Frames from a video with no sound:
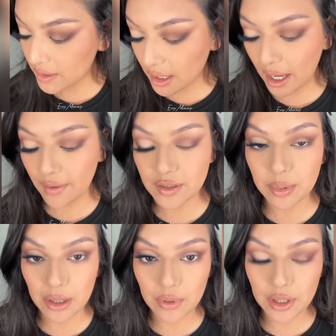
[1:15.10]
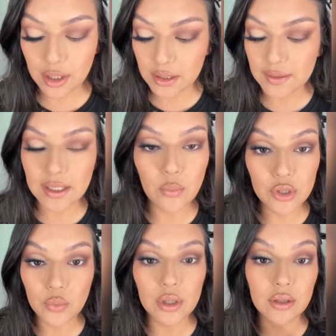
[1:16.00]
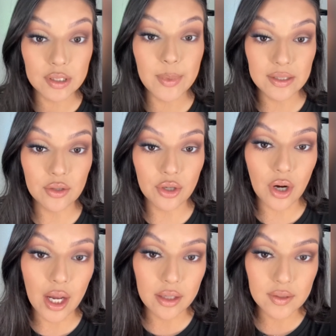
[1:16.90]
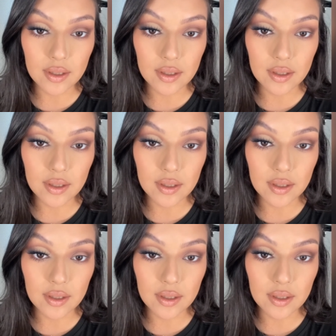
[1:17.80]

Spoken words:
going to have to play with it to see which one looks best on your eyes.